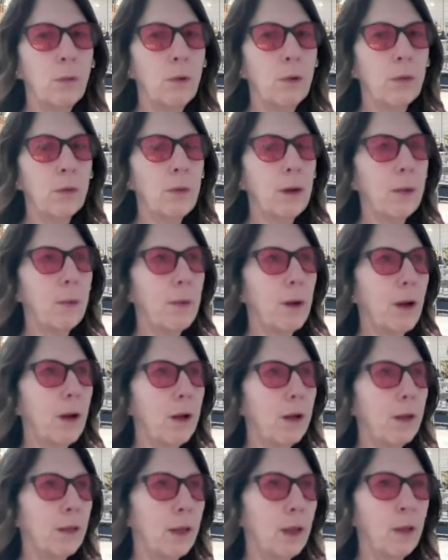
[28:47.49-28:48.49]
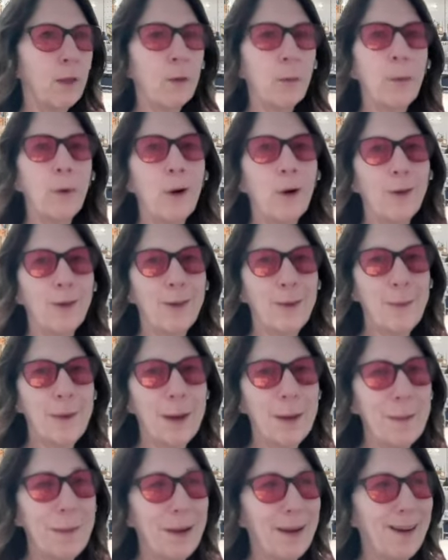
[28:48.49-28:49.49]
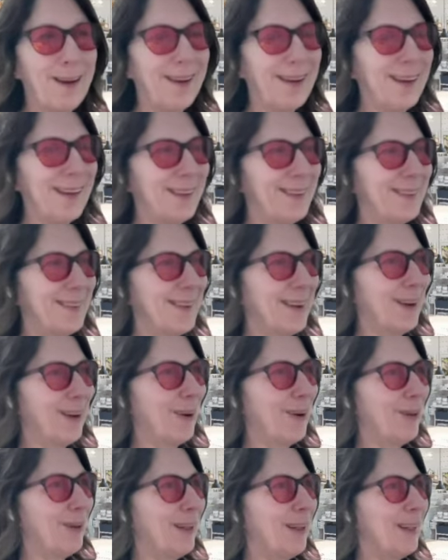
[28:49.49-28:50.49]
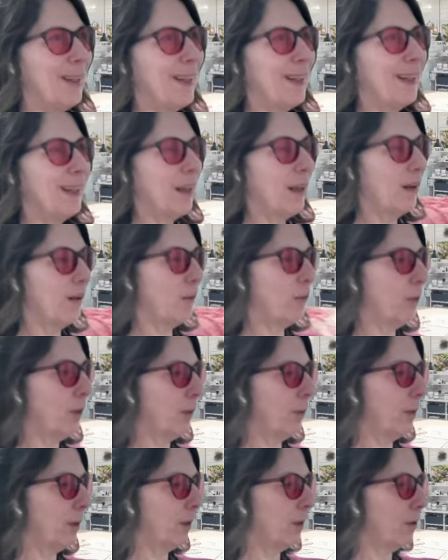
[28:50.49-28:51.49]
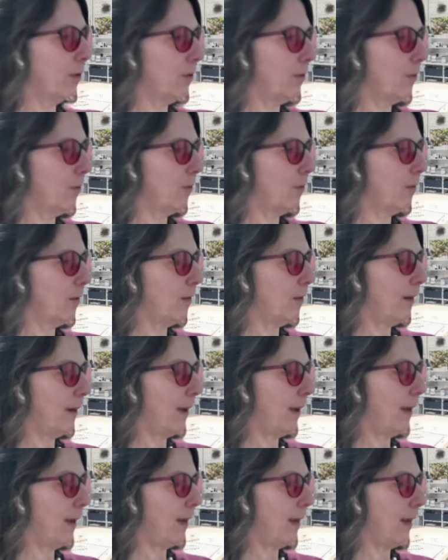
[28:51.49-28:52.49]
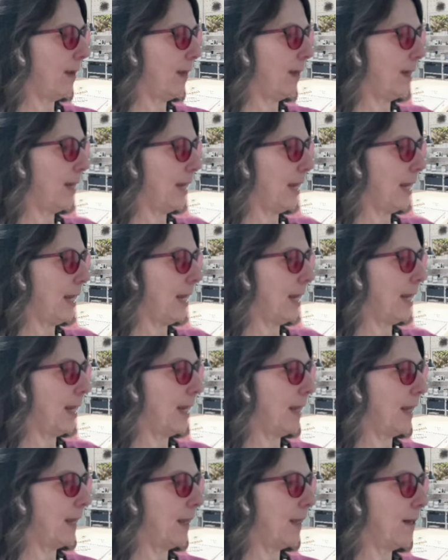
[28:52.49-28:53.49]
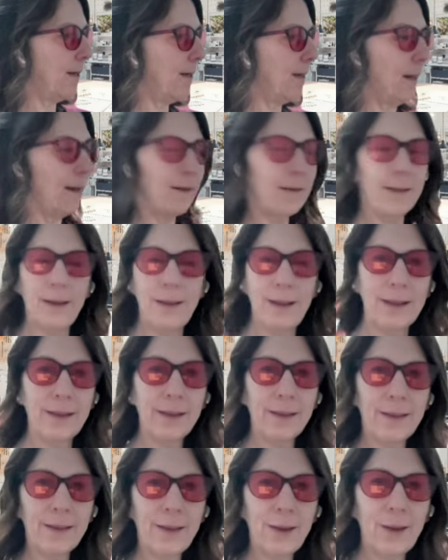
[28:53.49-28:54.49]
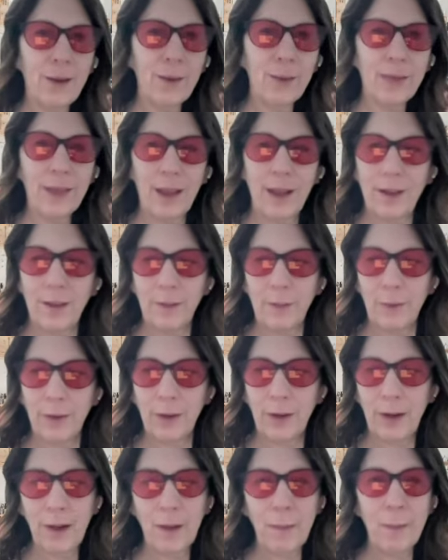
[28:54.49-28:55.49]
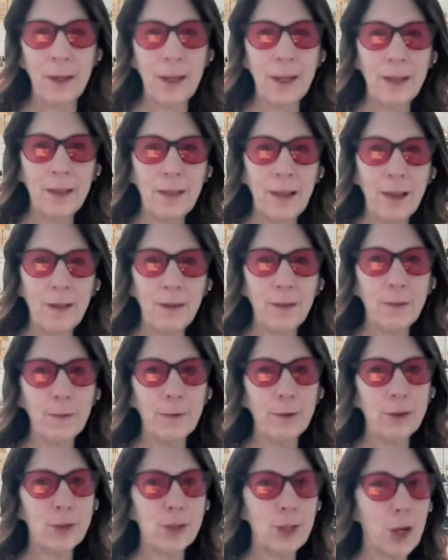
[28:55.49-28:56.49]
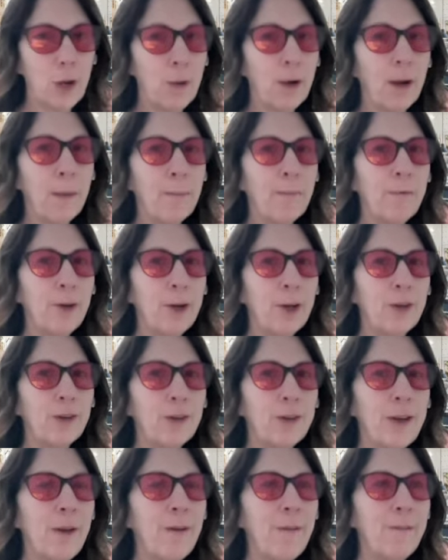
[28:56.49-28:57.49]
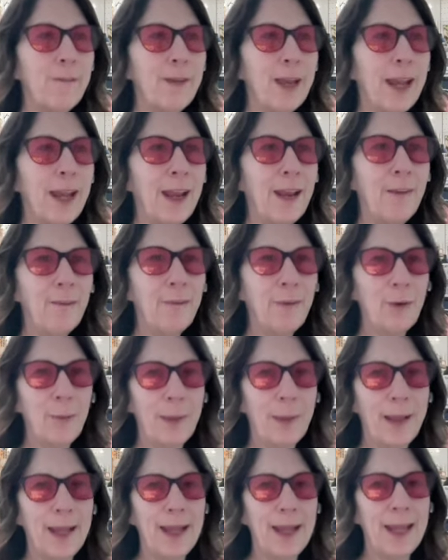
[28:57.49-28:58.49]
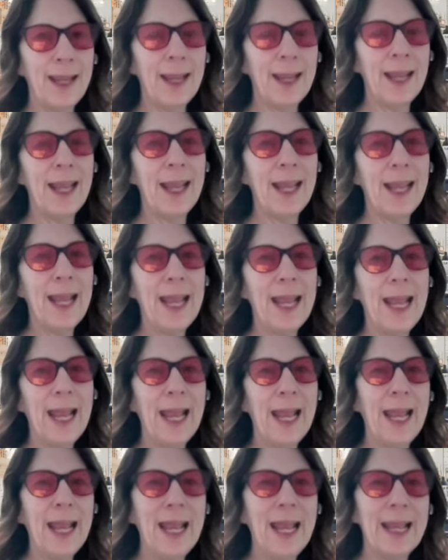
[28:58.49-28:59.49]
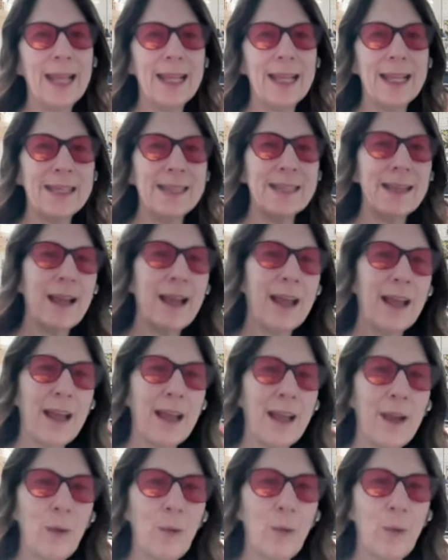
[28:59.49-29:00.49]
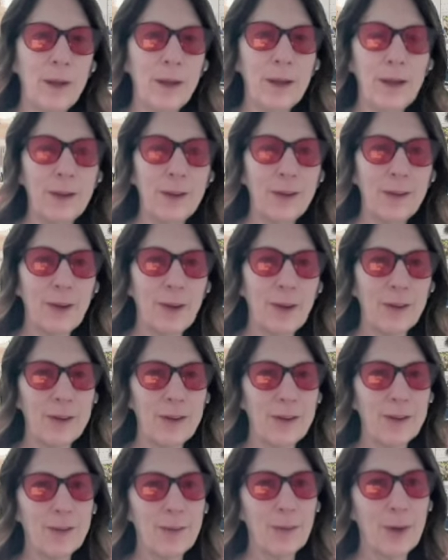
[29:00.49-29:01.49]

with my body, the other parts of my body. So that's what I'm going to do today. And that's it. So thanks for coming. Thanks for showing up for yourself and for me. And I will talk to you